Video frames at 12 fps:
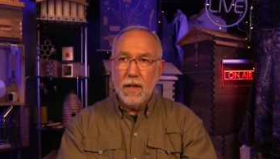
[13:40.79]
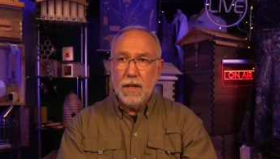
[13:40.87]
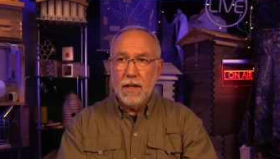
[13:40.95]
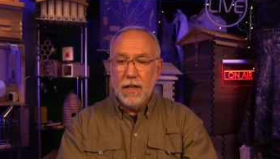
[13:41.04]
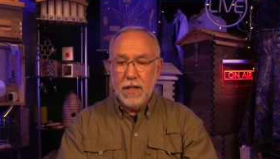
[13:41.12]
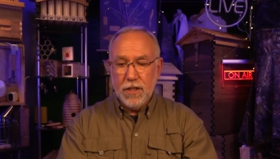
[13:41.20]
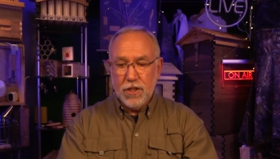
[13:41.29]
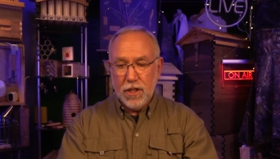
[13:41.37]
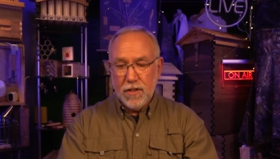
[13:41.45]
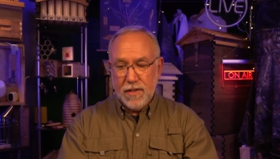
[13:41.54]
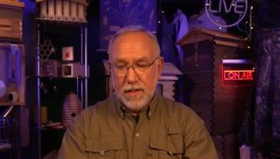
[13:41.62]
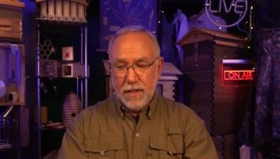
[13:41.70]
uh, honey
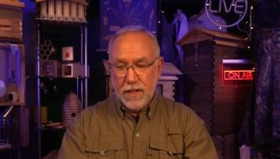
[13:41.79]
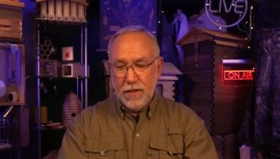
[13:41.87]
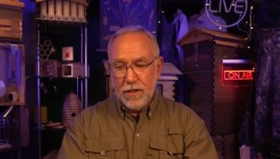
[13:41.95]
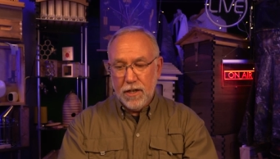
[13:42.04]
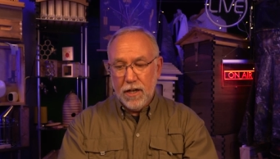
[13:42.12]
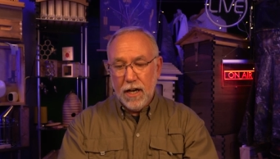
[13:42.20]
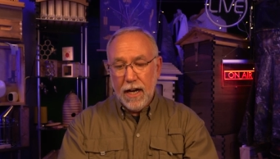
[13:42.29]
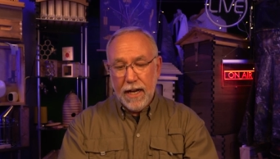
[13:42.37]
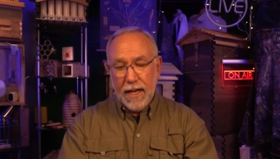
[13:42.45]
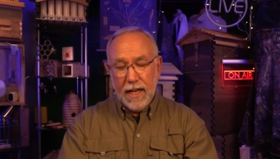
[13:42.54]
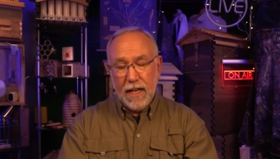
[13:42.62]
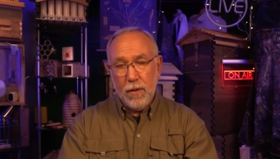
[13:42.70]
jars in there that are
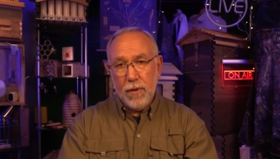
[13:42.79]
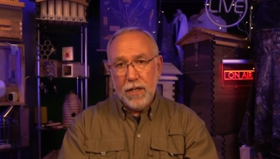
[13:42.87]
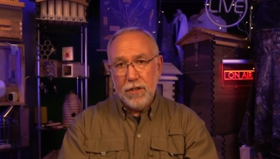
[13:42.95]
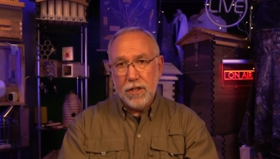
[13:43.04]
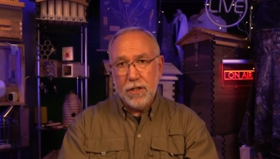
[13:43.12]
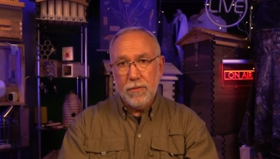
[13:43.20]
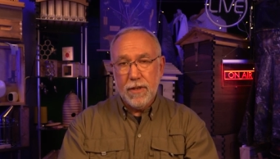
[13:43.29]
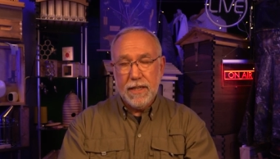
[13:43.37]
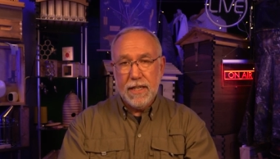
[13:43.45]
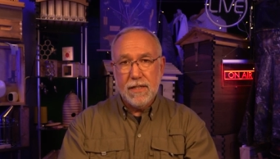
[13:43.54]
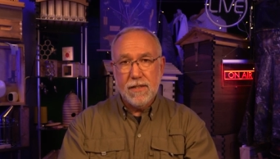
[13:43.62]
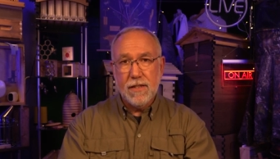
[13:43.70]
high anyway, and you're going to run
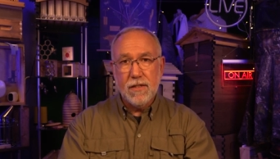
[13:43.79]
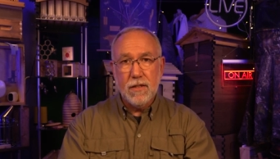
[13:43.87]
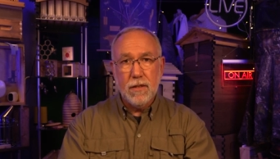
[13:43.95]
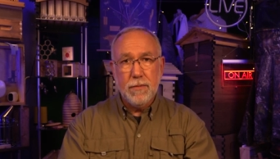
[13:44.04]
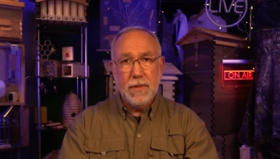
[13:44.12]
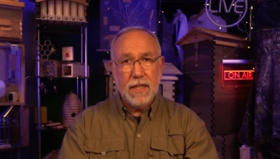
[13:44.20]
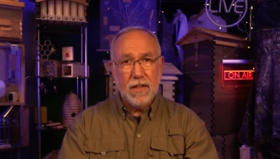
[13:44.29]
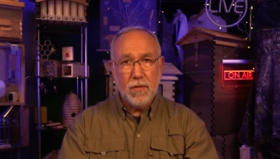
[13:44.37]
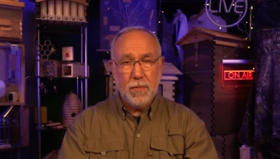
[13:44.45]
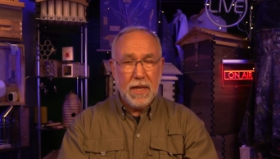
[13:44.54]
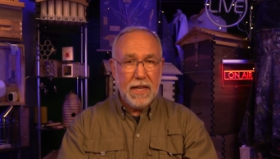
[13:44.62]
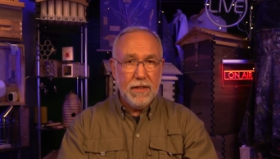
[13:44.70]
that system in that
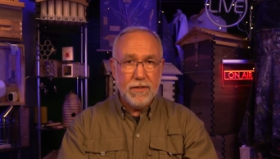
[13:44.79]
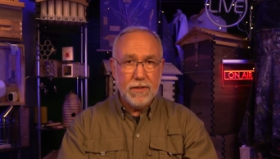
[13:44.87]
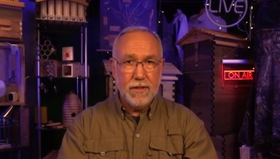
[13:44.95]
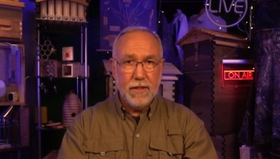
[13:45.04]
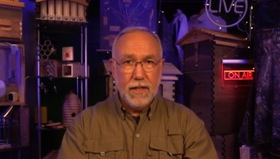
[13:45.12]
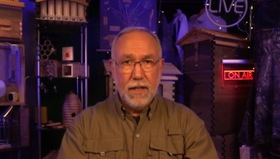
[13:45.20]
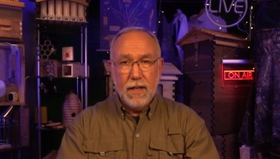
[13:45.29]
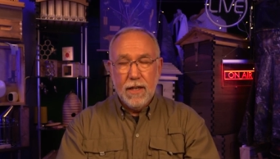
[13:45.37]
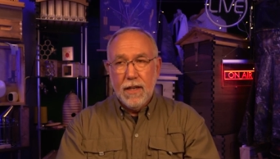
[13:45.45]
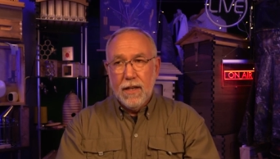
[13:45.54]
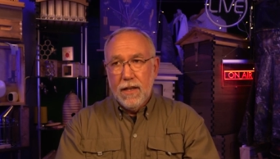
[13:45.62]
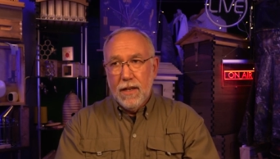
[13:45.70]
space,
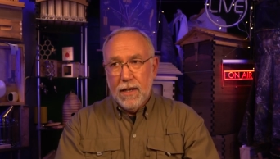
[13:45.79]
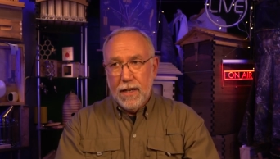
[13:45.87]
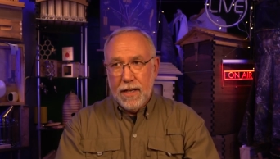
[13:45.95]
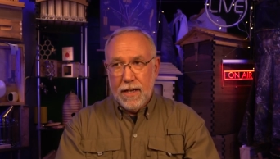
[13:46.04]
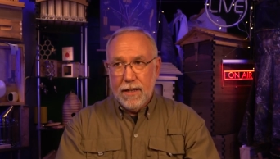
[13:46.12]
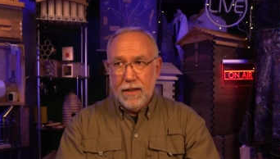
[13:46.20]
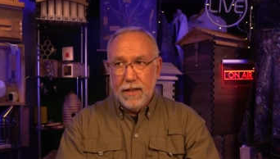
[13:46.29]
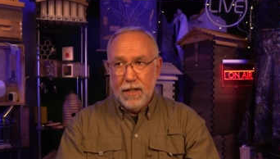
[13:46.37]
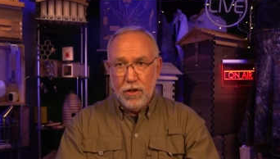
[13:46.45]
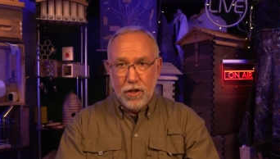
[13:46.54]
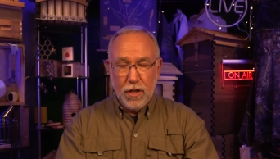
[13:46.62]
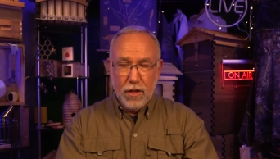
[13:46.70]
uh, then
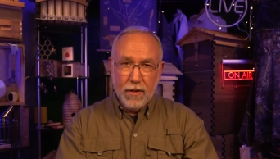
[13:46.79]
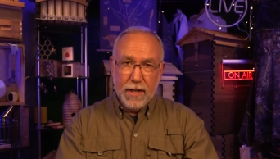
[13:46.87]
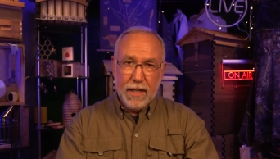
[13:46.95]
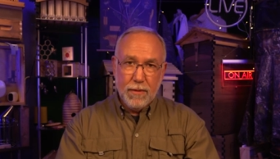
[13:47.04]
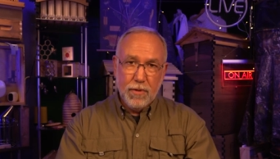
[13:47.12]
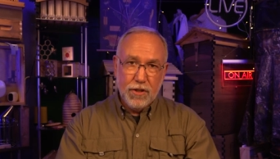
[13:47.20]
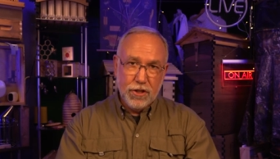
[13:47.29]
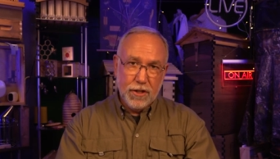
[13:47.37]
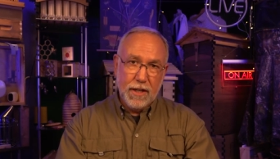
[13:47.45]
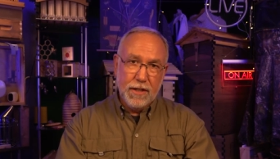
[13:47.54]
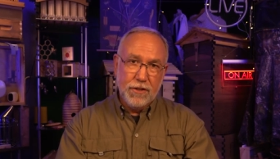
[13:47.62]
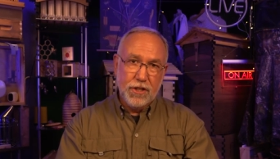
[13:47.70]
you can go ahead and put your
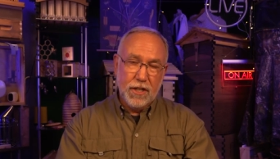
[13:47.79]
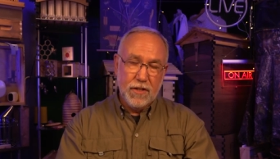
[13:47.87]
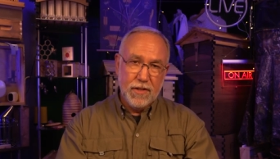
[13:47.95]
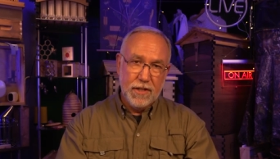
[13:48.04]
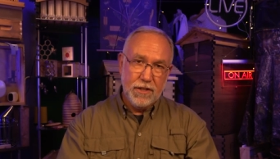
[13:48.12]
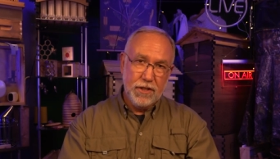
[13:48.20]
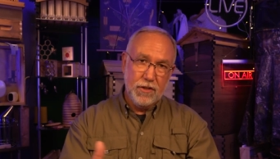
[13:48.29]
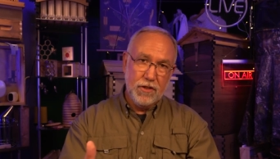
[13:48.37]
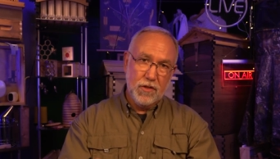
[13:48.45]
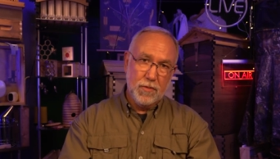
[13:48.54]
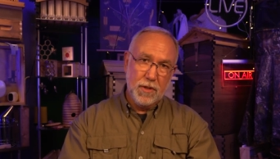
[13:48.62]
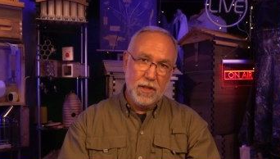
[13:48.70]
other jars in there too and
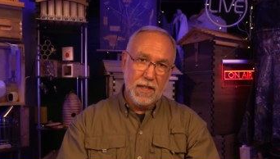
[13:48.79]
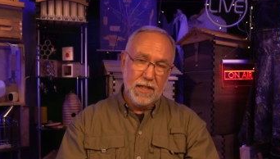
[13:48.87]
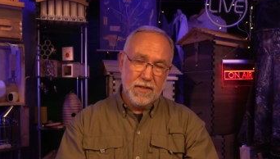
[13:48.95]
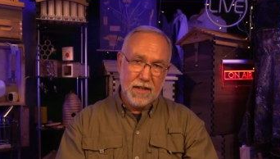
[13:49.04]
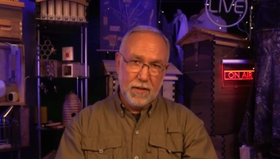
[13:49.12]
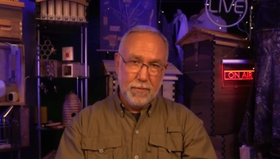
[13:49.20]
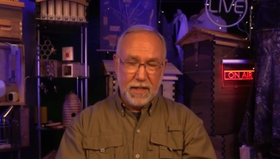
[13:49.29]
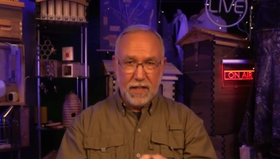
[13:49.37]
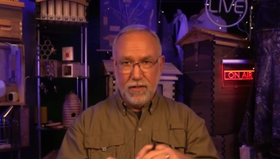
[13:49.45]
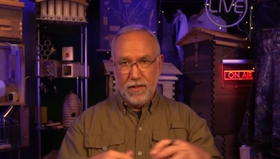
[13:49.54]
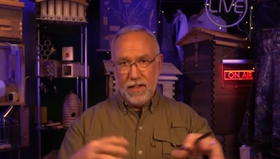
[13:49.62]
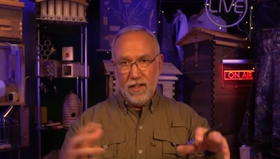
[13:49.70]
just pull the lids off
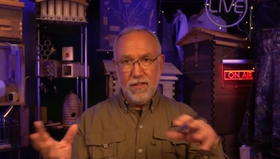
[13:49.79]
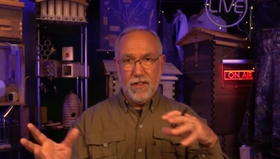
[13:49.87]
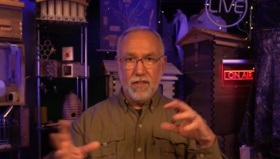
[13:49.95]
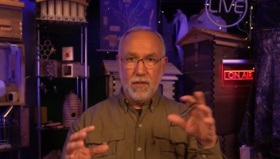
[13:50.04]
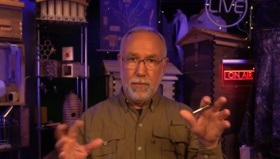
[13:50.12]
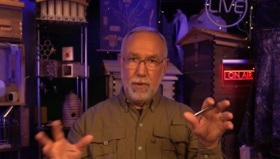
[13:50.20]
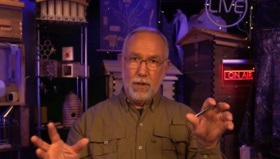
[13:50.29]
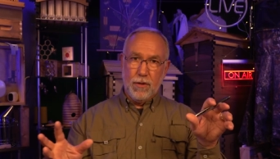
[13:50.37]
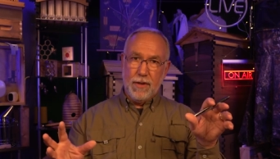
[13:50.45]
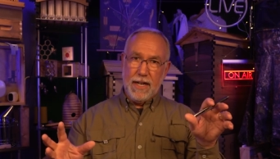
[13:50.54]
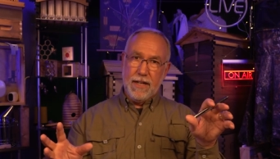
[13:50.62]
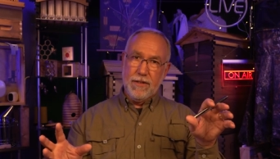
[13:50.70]
because dust doesn't blow
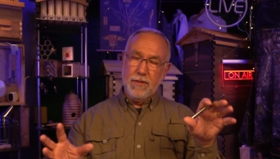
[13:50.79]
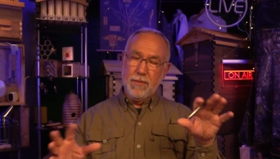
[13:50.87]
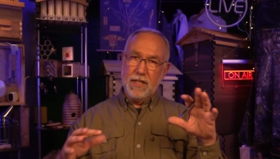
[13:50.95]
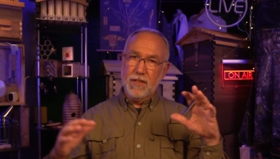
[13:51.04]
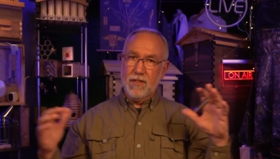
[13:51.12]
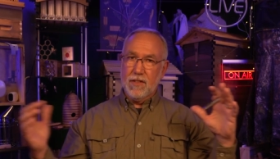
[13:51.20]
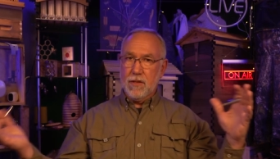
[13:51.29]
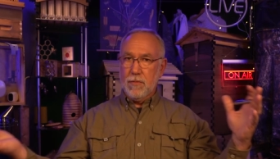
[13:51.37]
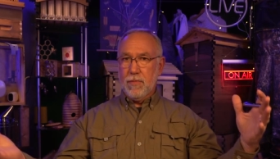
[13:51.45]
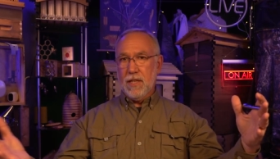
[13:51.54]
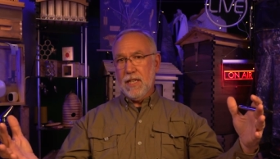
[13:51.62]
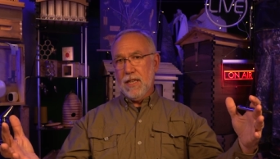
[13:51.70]
around because it's a
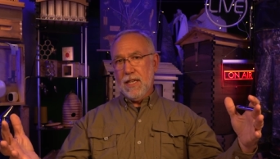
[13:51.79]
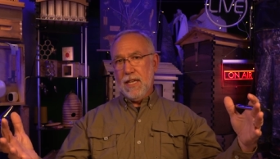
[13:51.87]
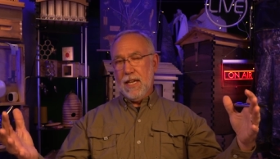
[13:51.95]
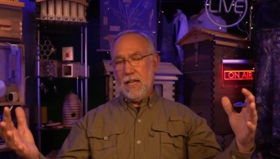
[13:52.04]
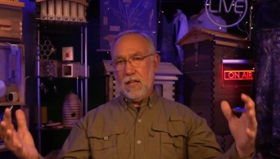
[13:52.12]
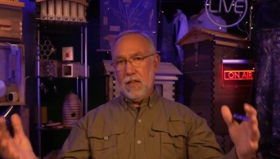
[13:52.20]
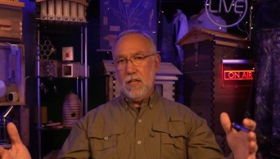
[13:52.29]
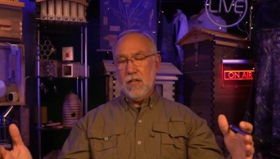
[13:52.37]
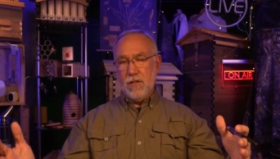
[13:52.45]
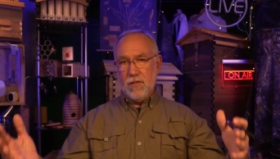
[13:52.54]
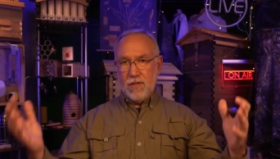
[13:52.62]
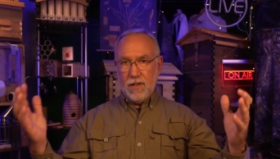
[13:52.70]
completely
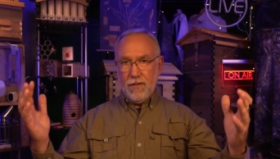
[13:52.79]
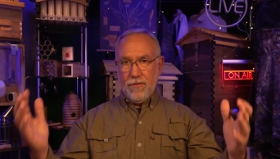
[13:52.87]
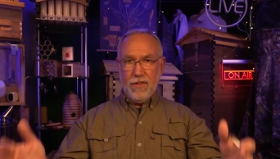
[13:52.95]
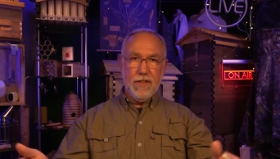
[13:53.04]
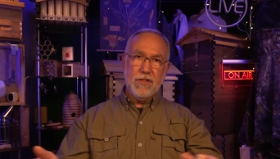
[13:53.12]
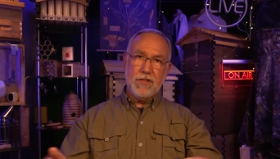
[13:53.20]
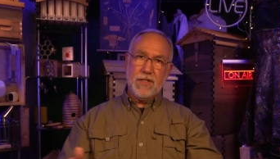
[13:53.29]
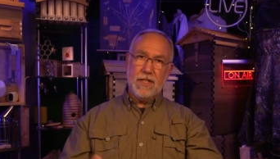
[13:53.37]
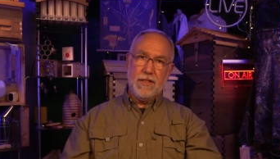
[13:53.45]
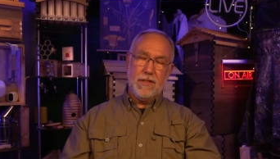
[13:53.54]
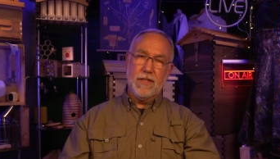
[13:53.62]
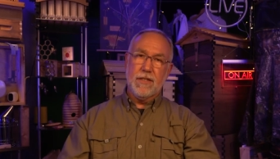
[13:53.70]
enclosed
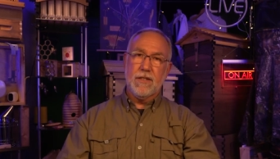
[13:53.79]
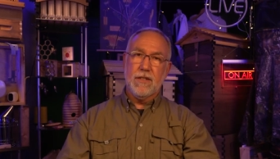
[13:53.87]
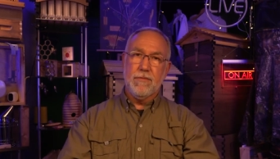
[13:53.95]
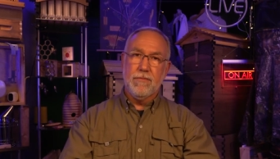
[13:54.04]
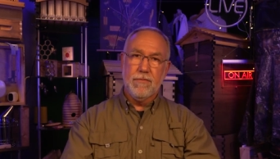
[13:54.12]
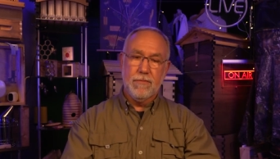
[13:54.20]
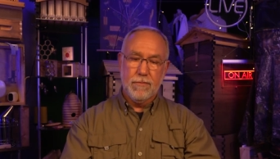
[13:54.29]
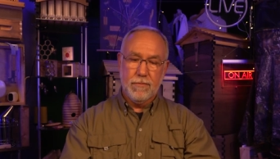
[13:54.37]
VivoSun system.